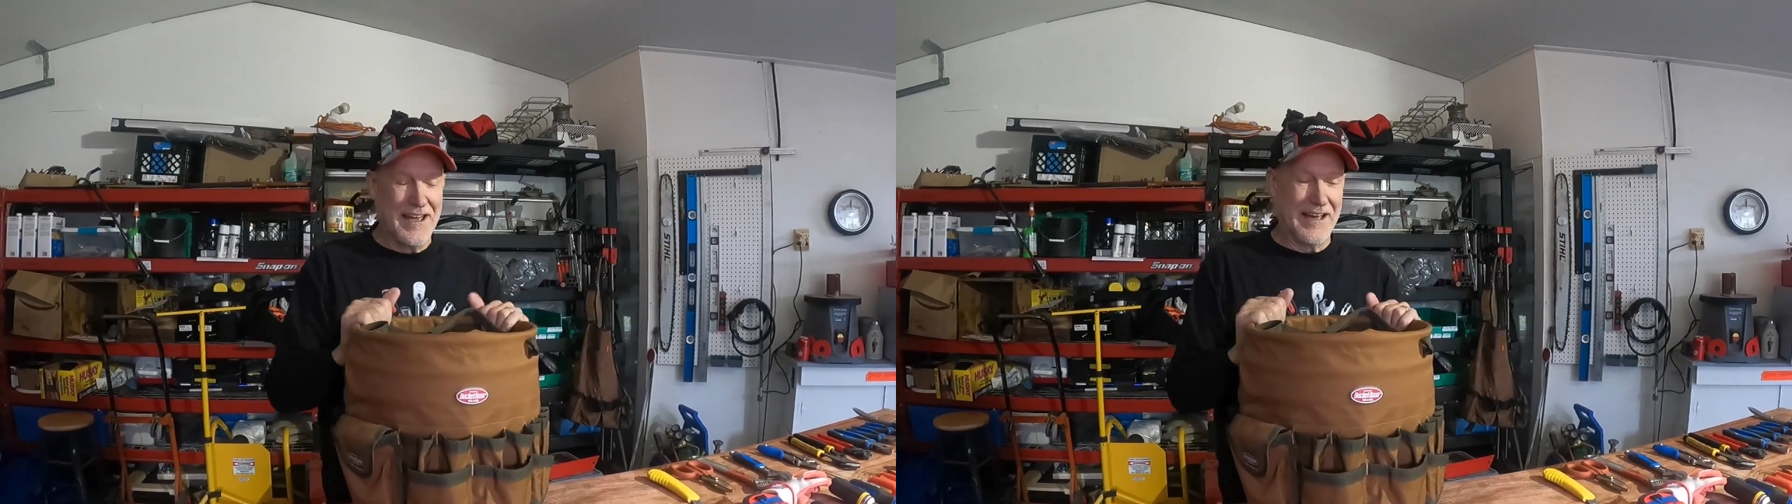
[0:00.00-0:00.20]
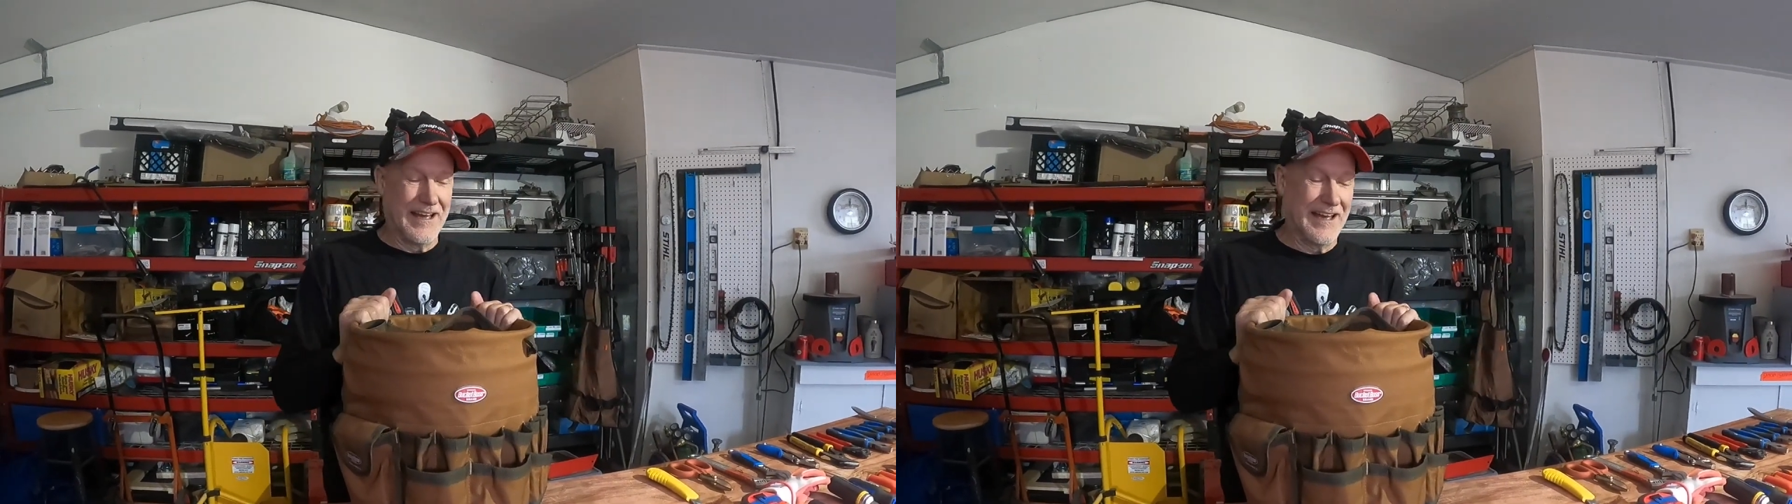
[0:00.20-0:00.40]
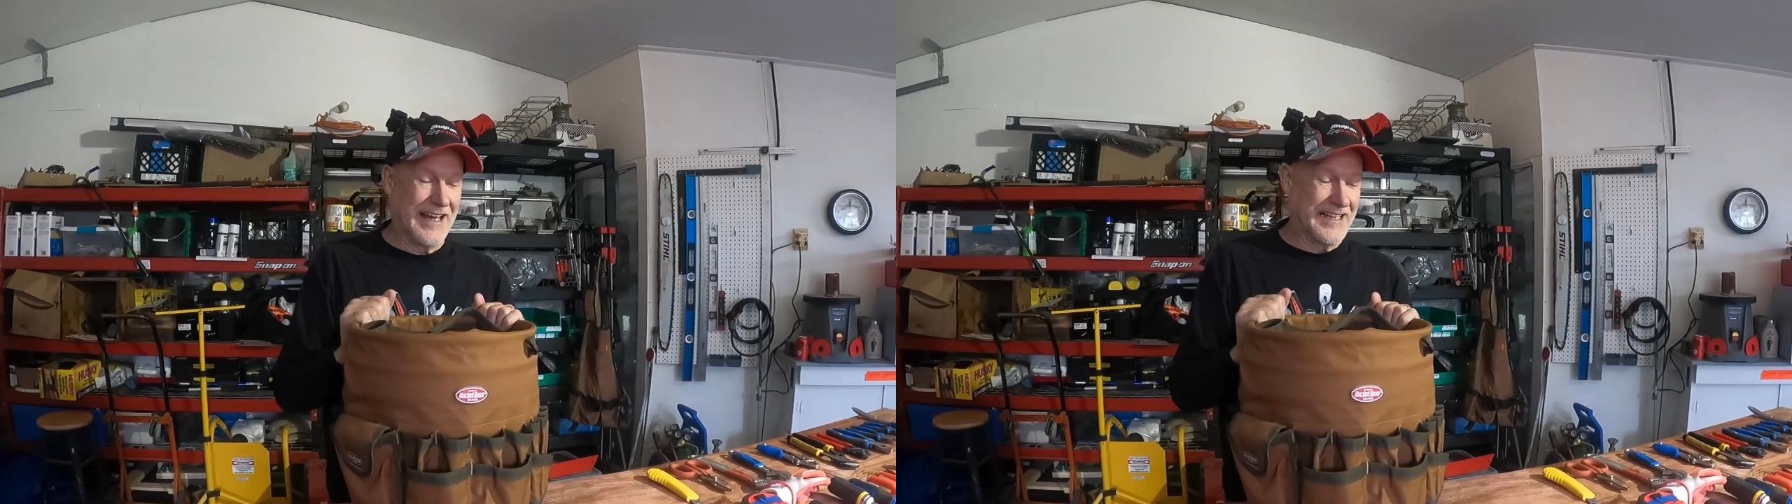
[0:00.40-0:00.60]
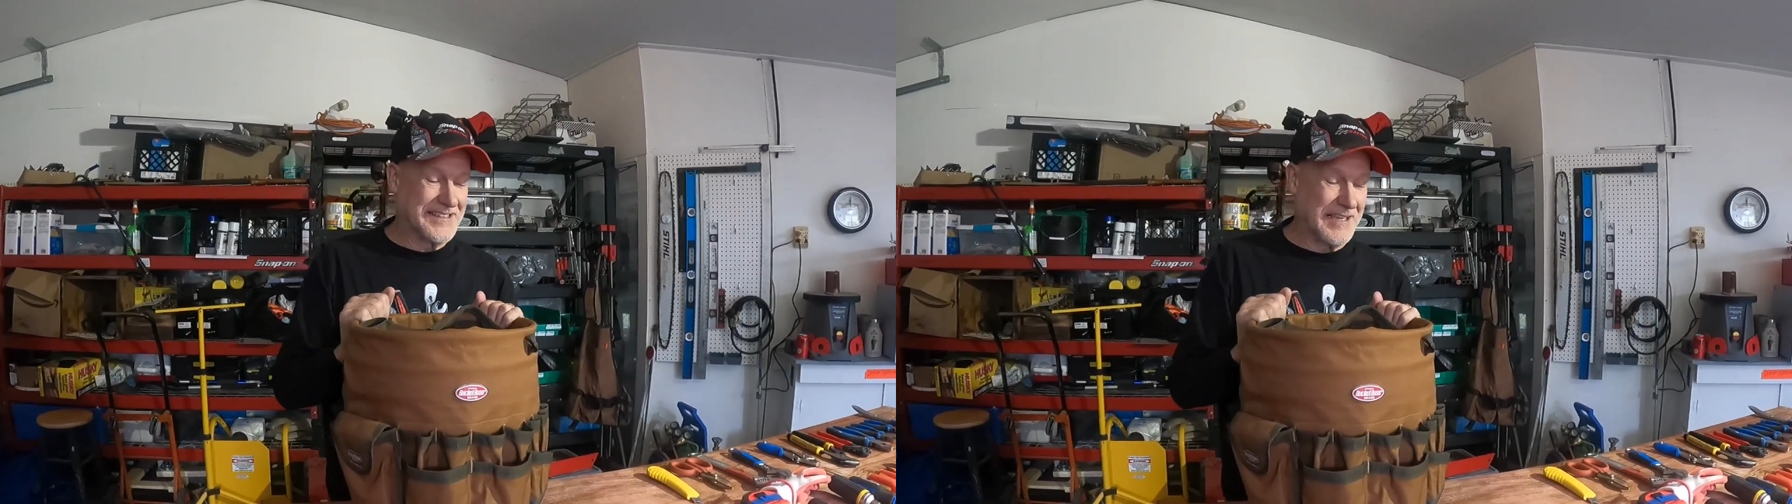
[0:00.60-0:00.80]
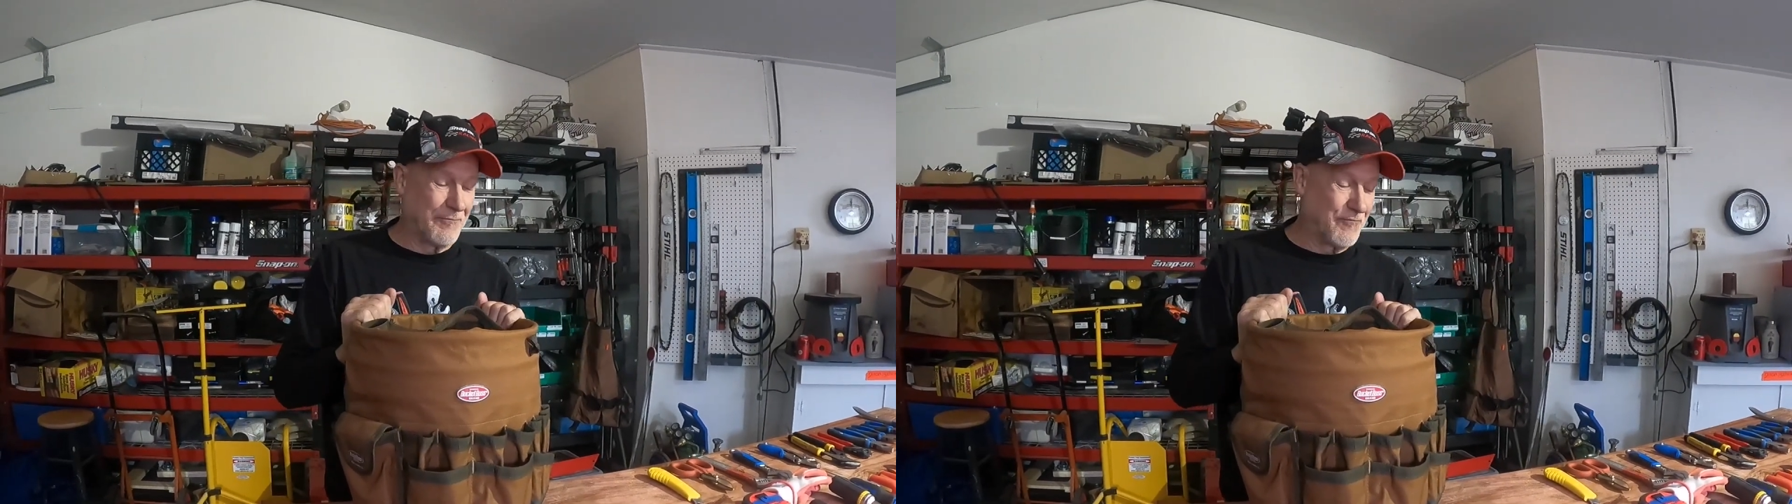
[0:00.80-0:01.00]
at
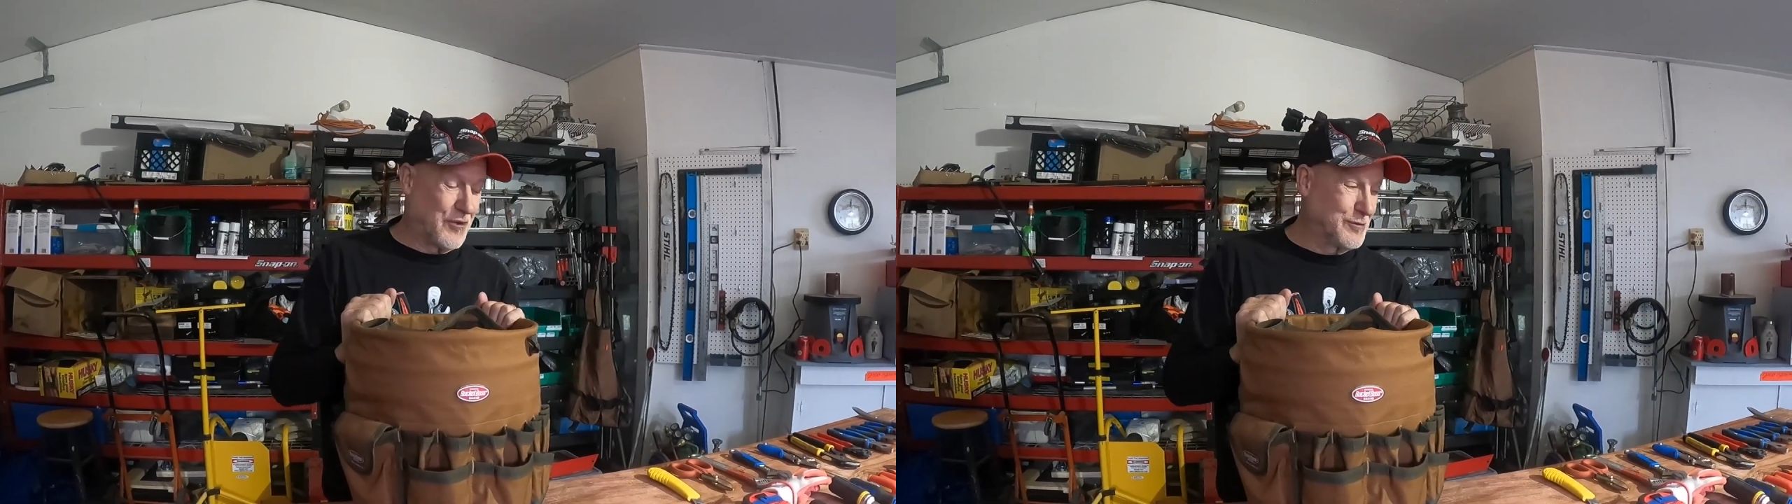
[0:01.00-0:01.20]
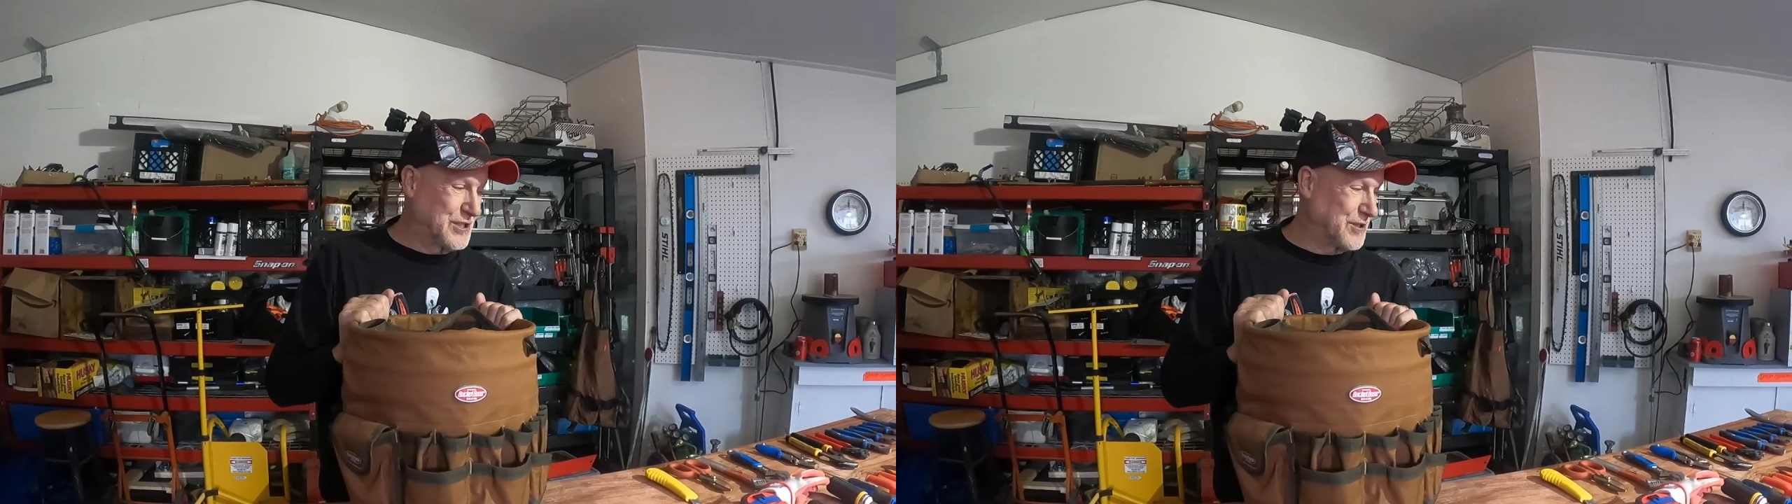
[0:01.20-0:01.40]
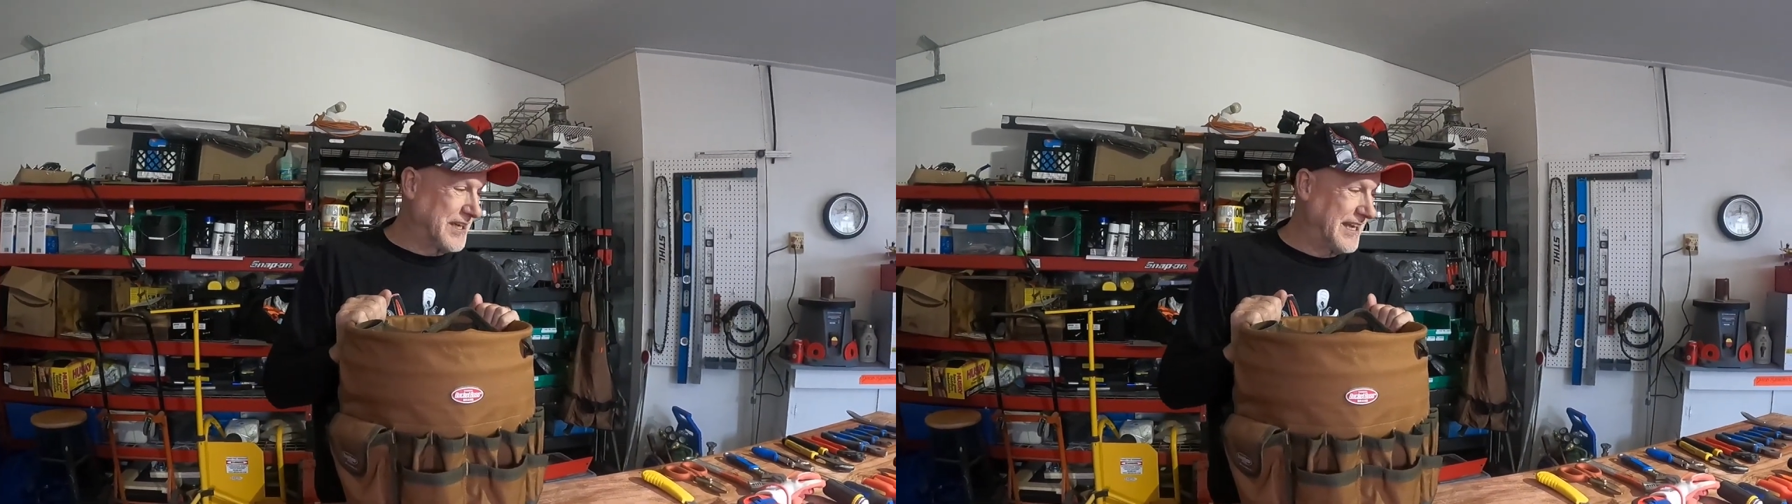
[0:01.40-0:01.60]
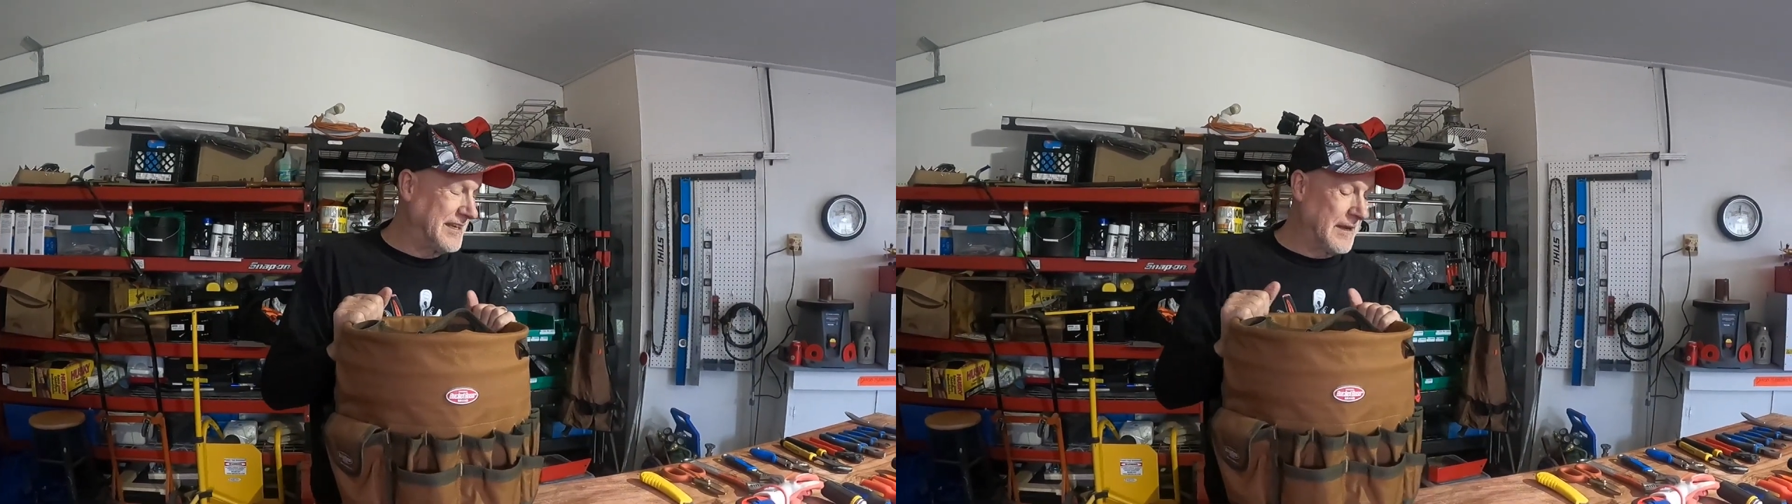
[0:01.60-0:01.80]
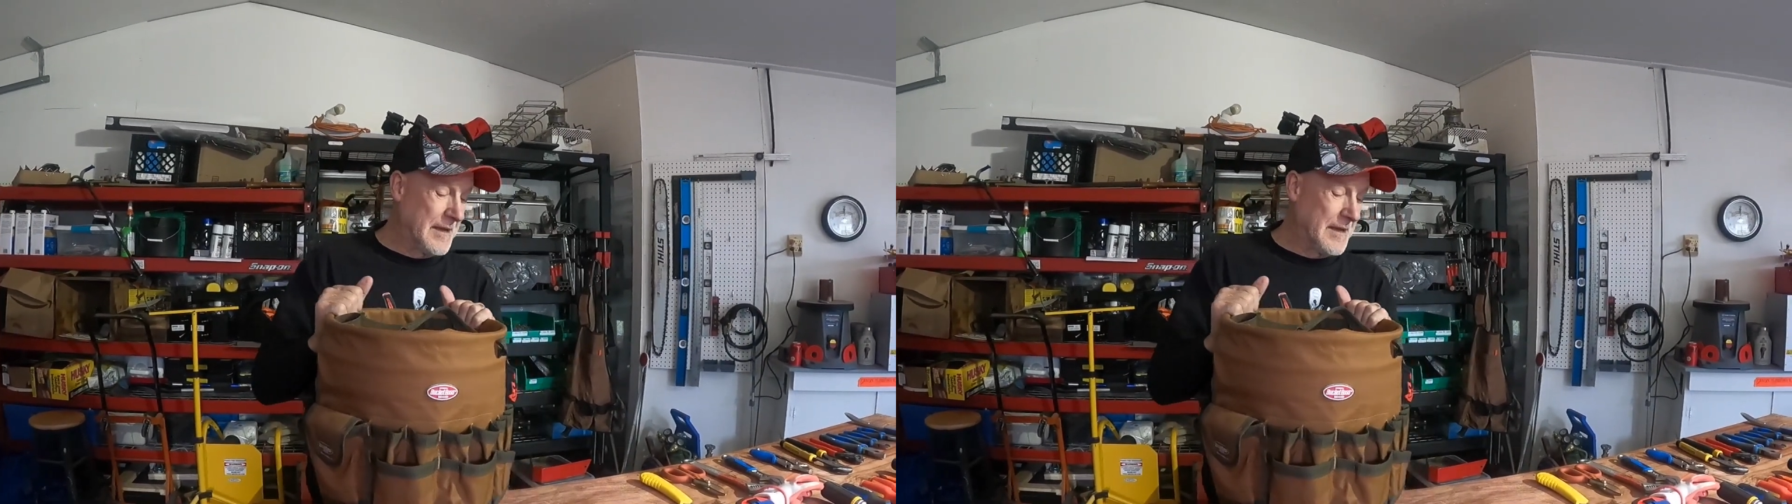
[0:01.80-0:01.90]
some future date.